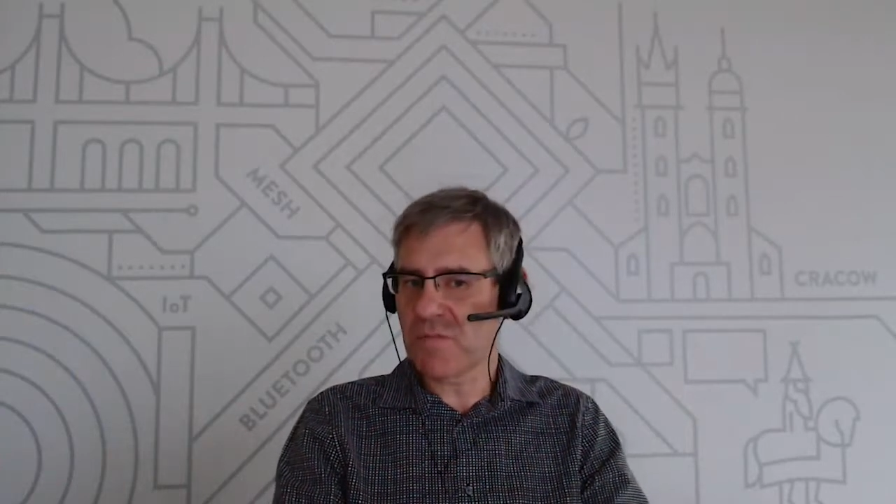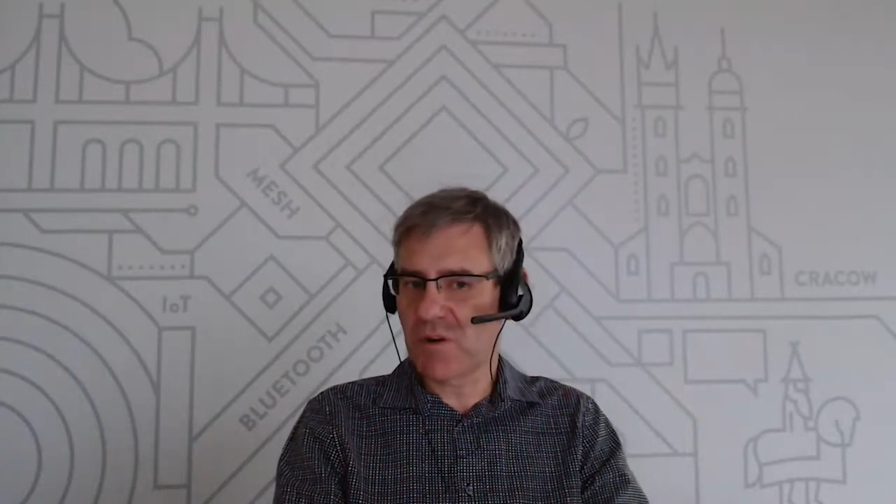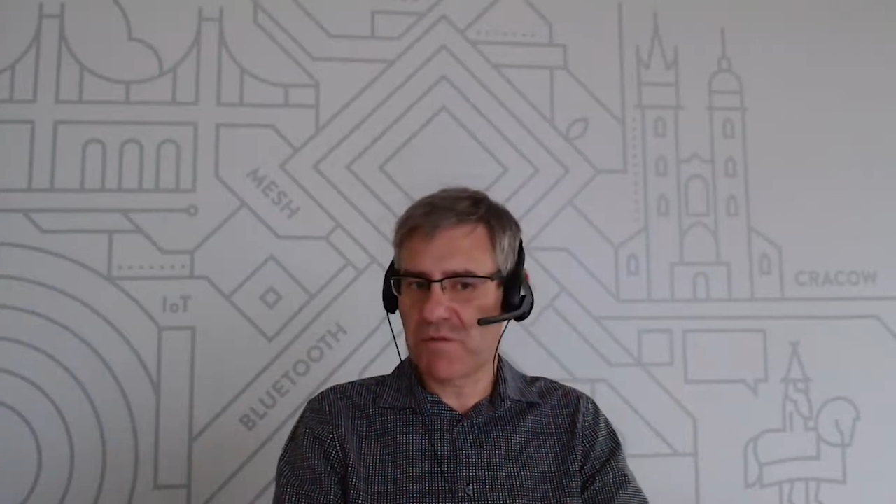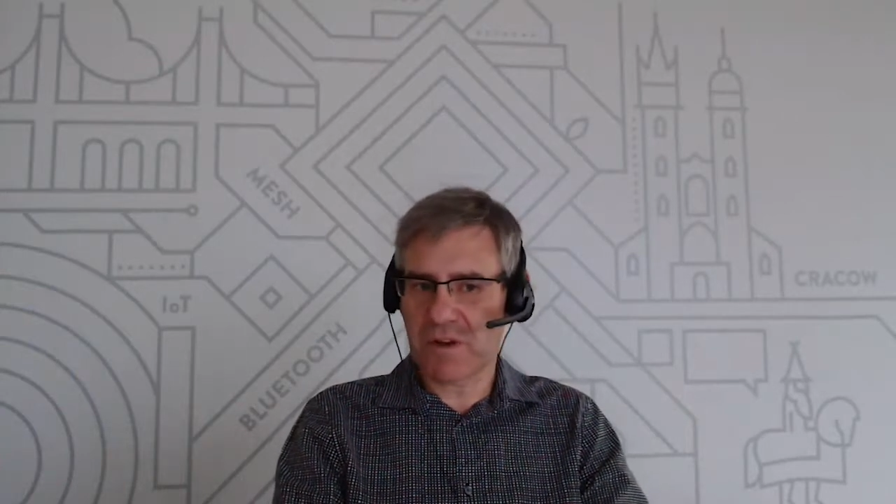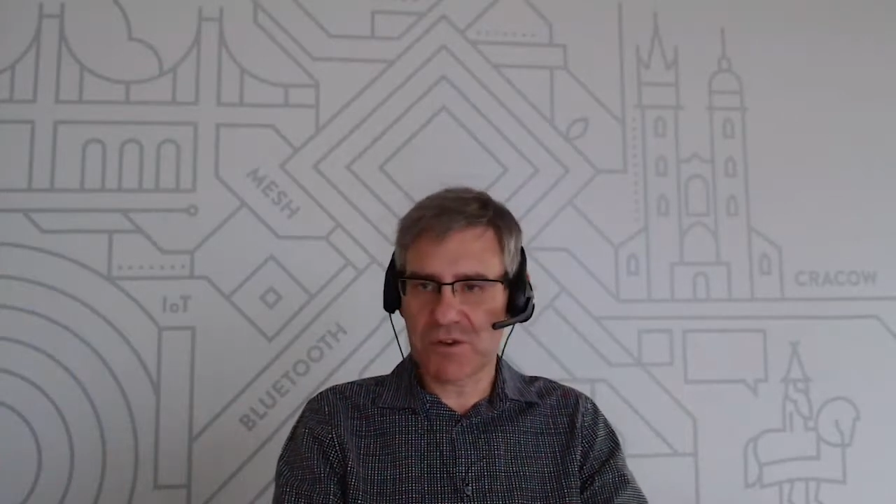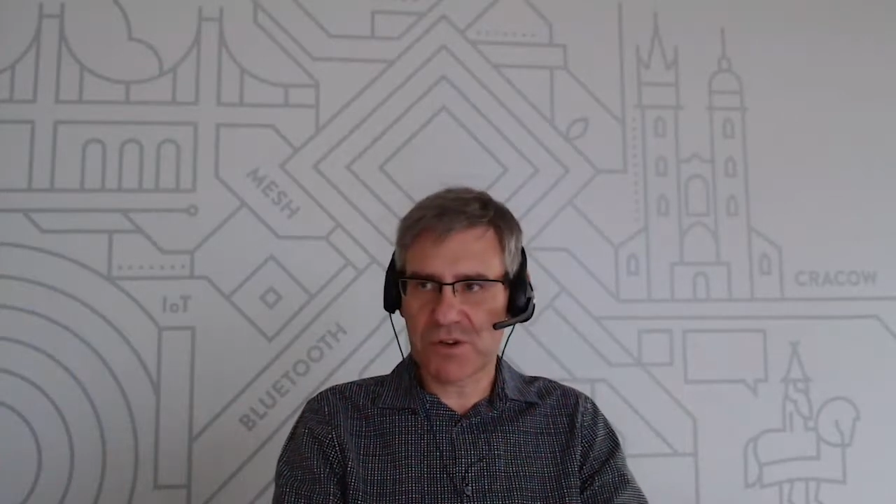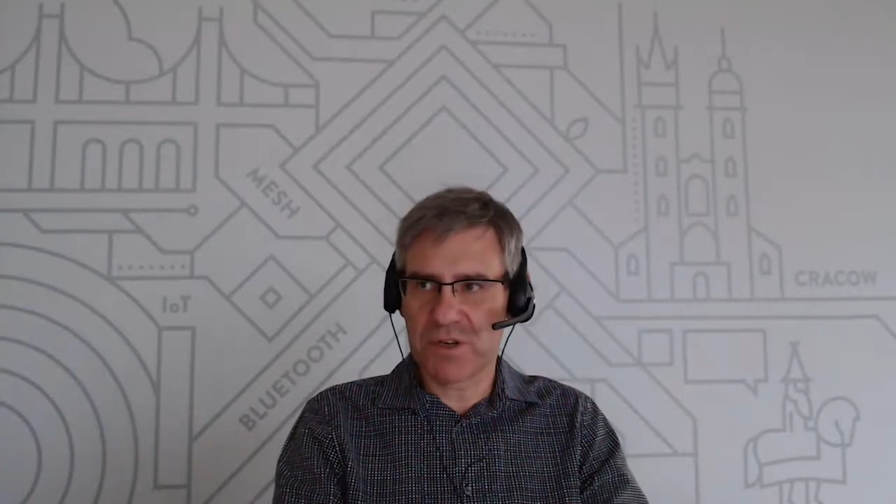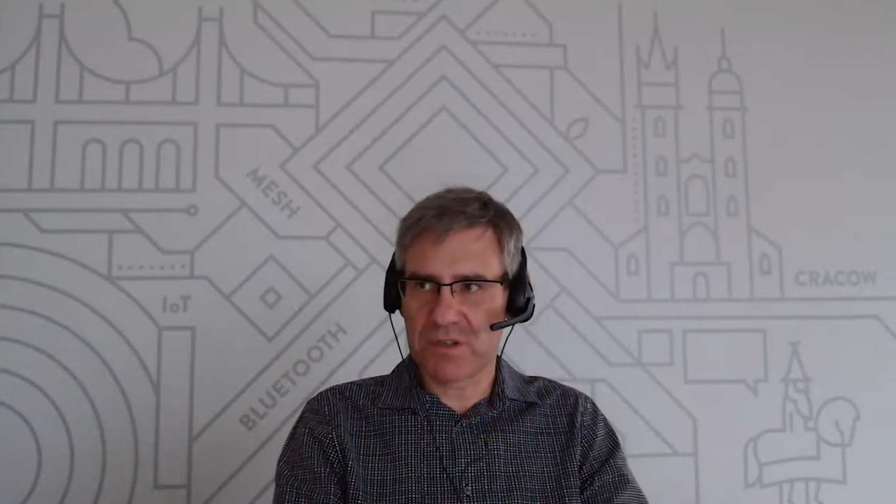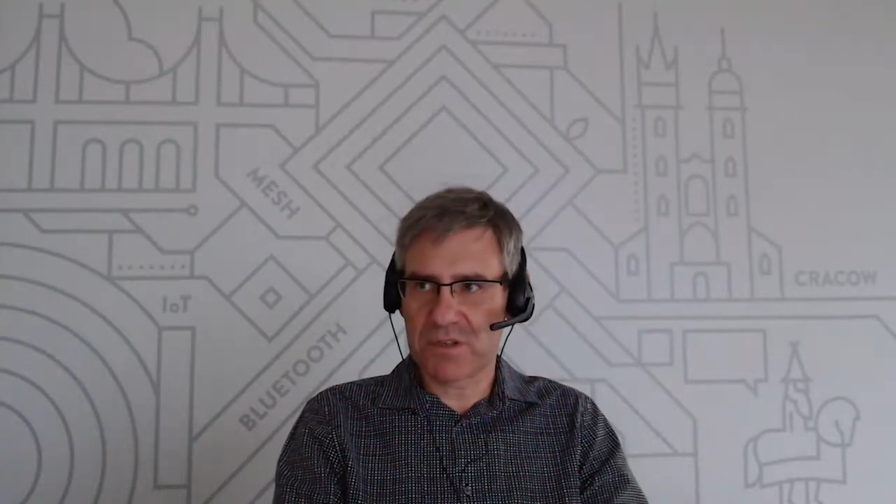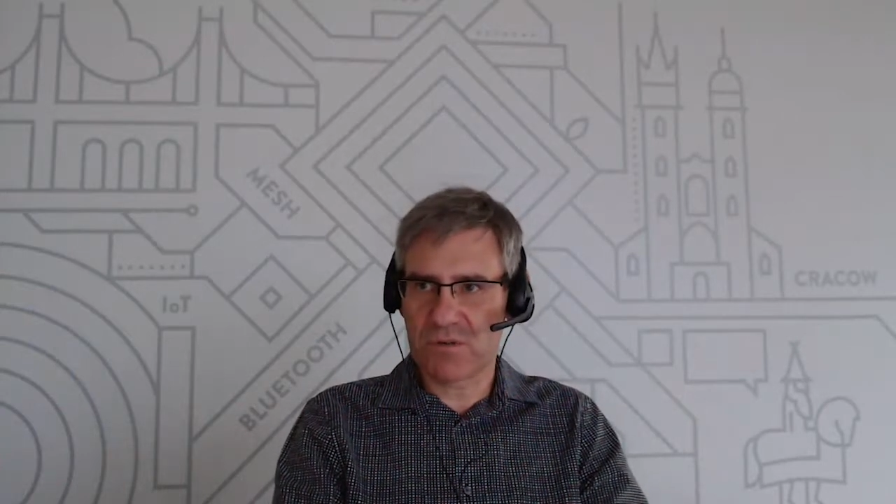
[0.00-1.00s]

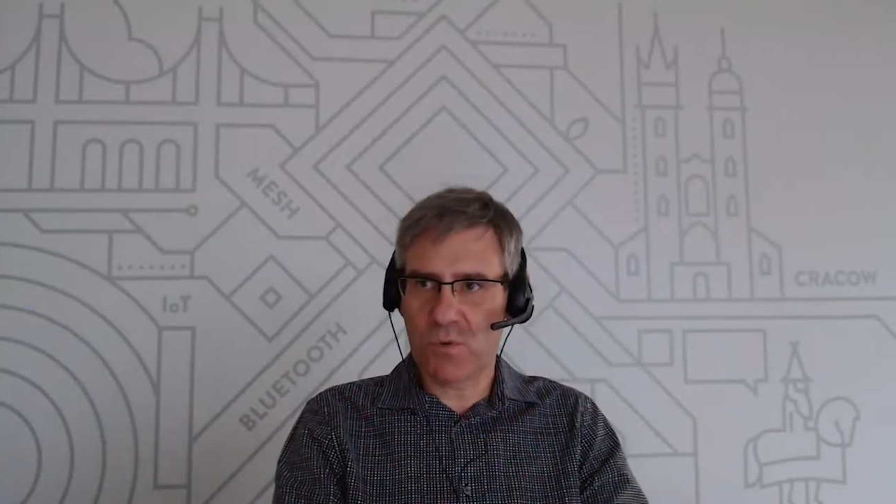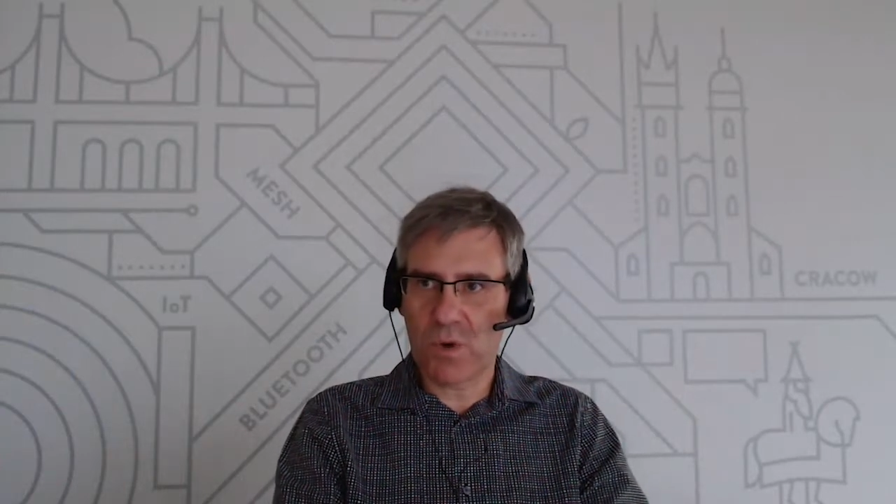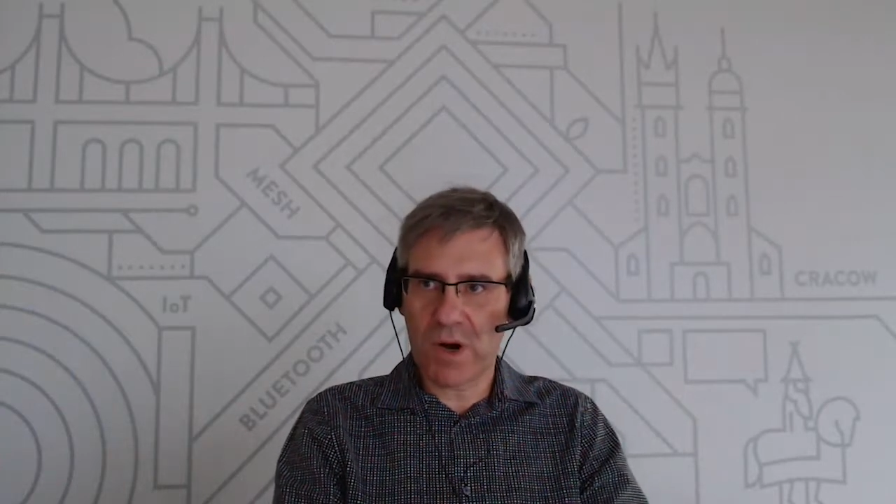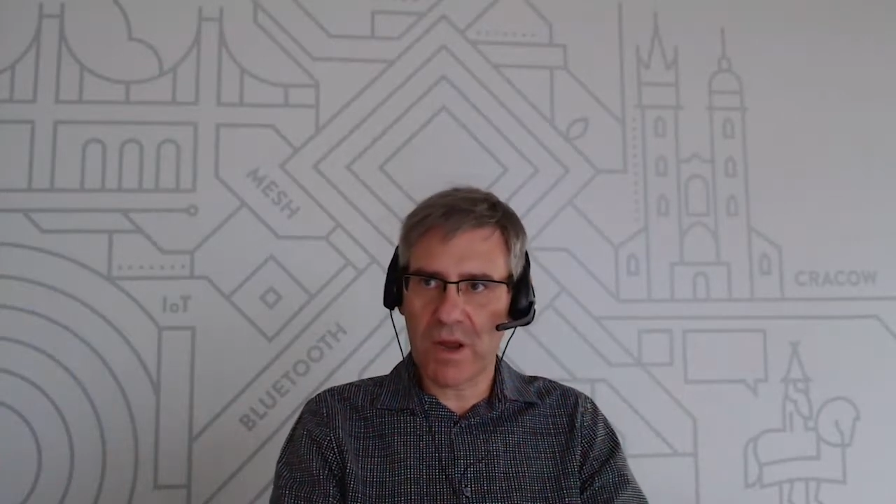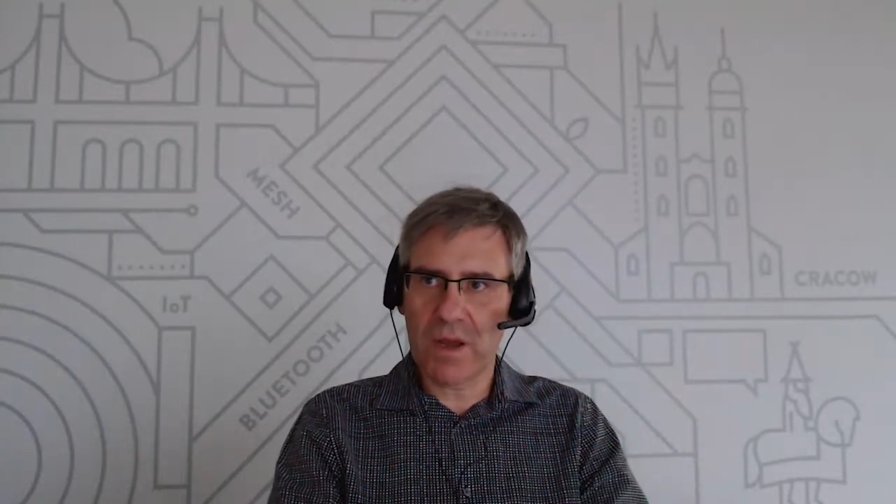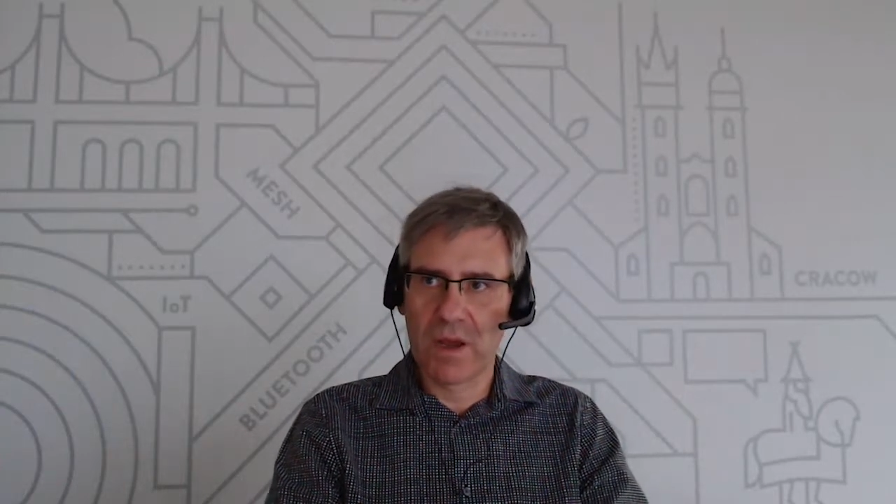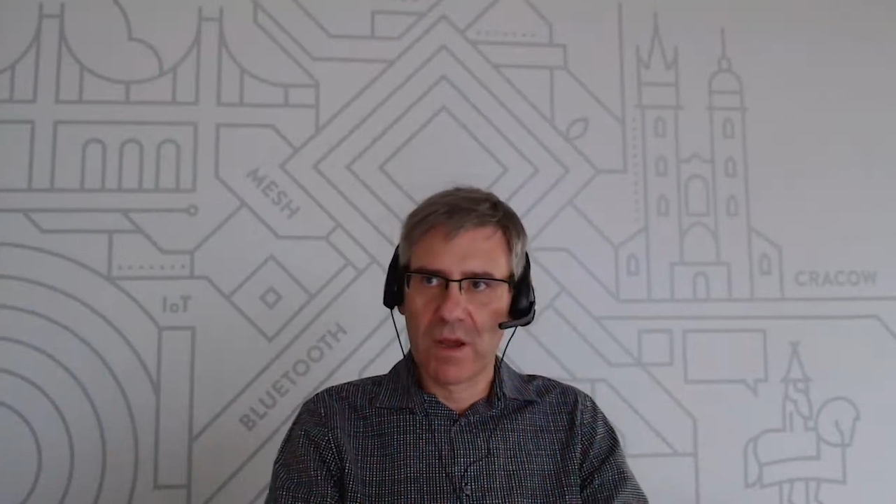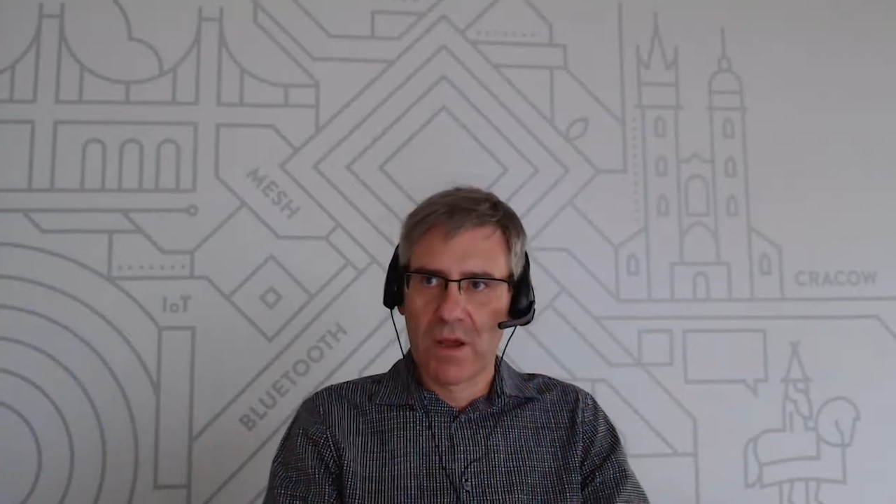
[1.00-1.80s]
manufacturers. Why?